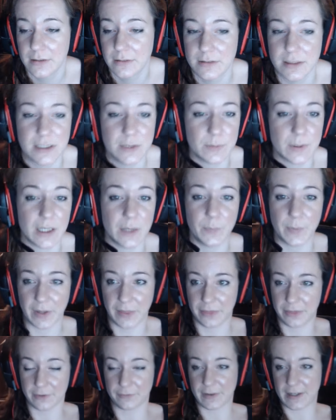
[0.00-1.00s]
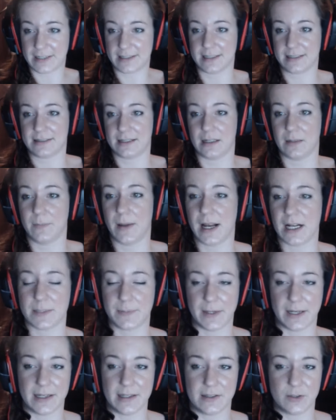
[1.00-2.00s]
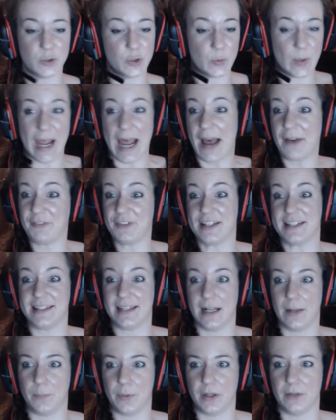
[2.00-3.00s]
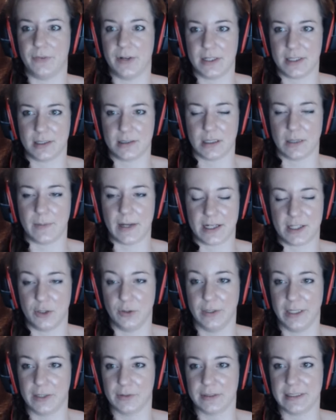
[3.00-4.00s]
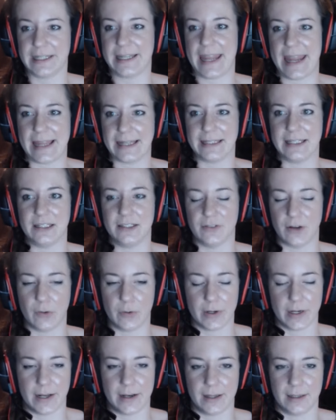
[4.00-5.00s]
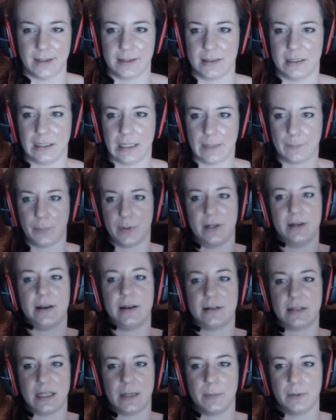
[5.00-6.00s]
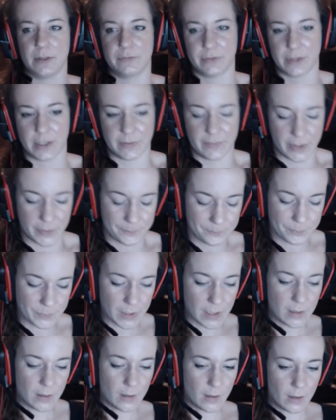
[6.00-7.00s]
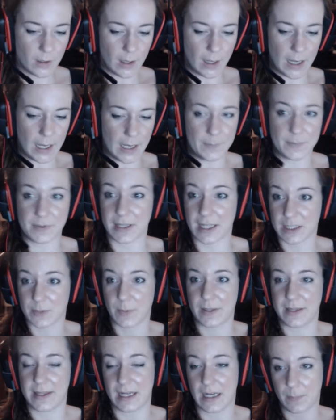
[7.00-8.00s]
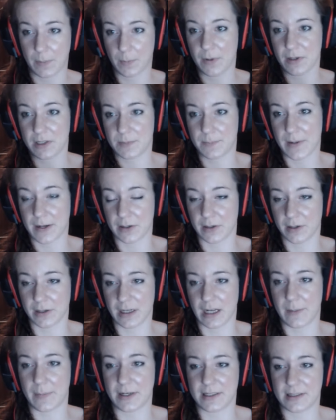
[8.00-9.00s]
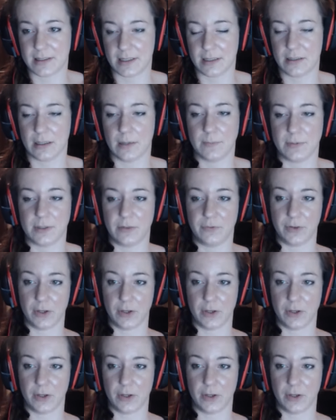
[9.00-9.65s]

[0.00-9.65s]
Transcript: than you are with the fight stick style box, because you have to sit up with a fight stick style box. You literally can't lean forward on it unless you put it on a table in front of you. So that's one thing. It promotes better ergonomics in terms of